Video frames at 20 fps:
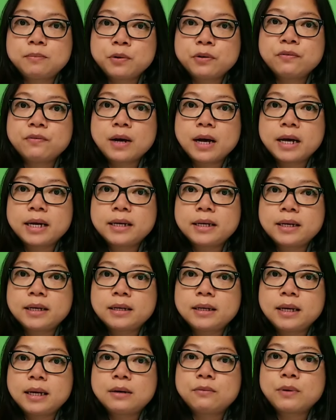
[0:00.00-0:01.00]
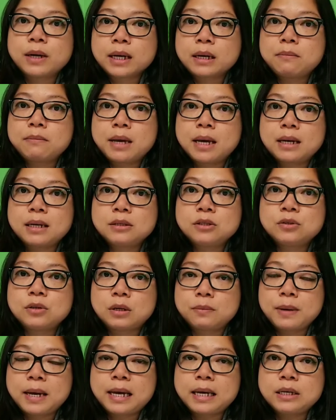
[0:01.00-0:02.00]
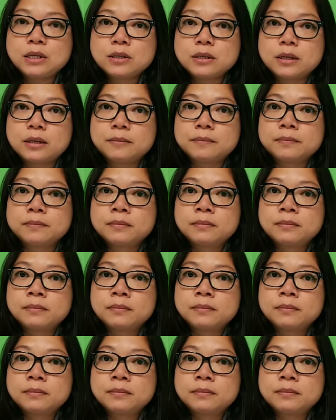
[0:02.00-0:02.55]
provided and recommended to the patient.